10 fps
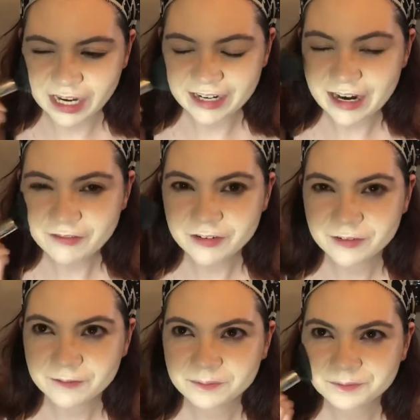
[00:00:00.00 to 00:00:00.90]
never
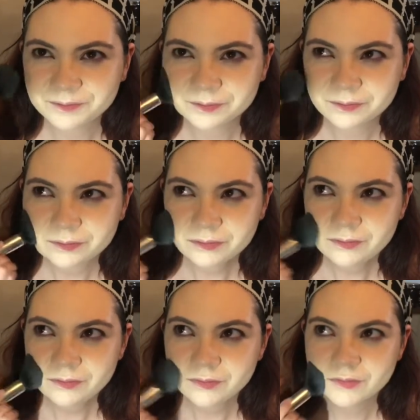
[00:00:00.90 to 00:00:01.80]

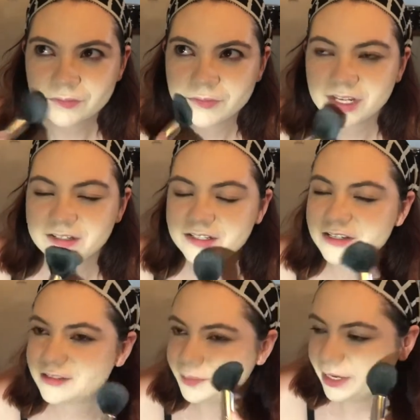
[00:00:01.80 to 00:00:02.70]

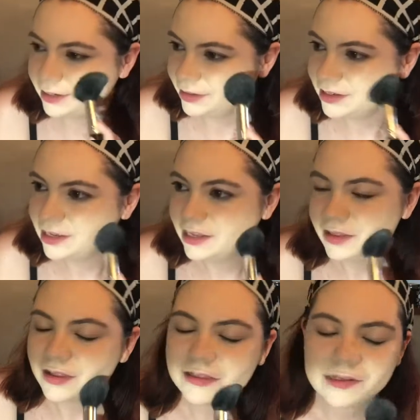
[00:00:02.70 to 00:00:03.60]
anticipate
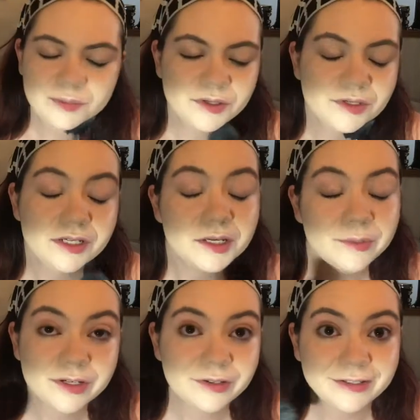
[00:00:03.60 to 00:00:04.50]
that the beauty
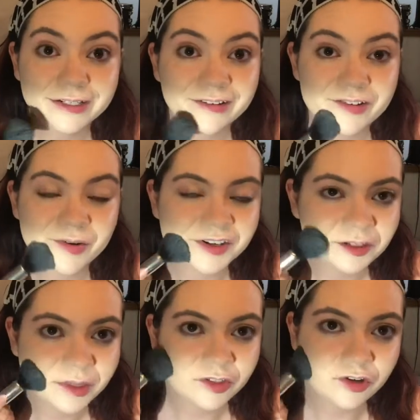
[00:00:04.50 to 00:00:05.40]
community is going
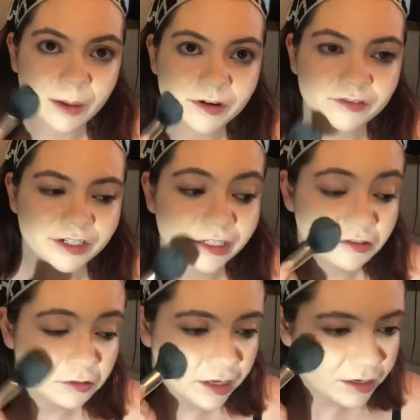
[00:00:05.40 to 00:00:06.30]
to be drama free. It's
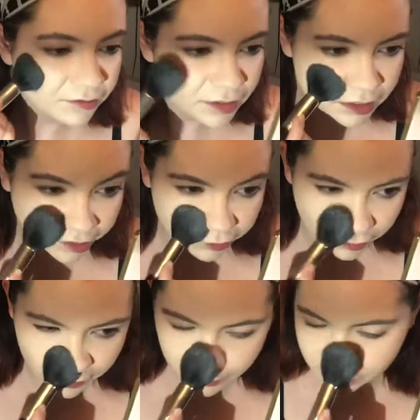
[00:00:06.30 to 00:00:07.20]
just kind of the
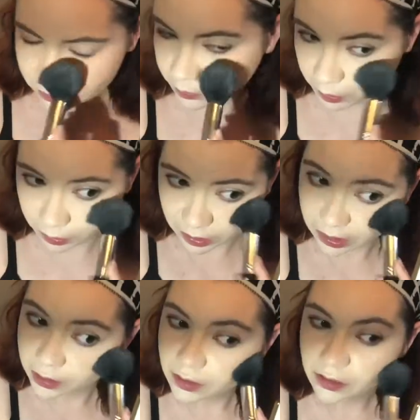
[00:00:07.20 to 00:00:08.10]
nature of this
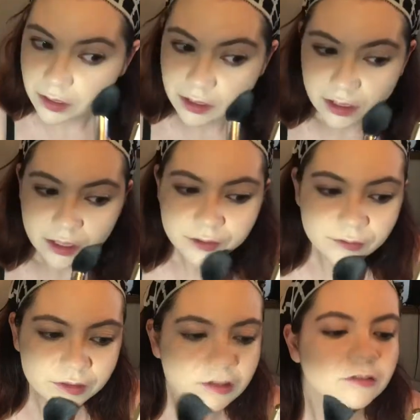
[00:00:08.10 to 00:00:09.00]
community. I
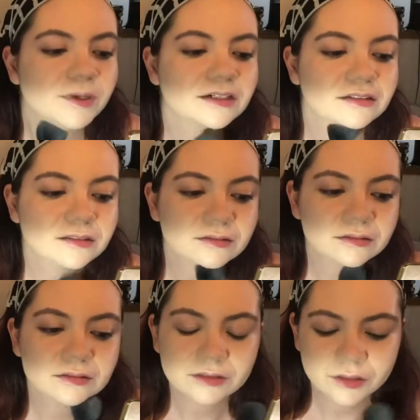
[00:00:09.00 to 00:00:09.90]
don't expect,
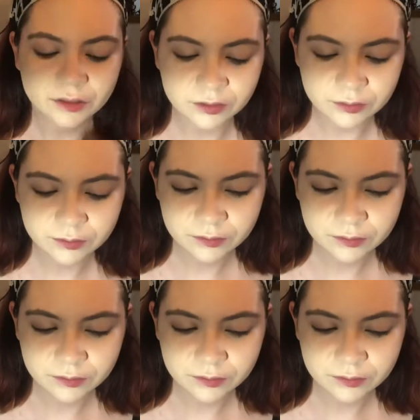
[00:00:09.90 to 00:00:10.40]
you know,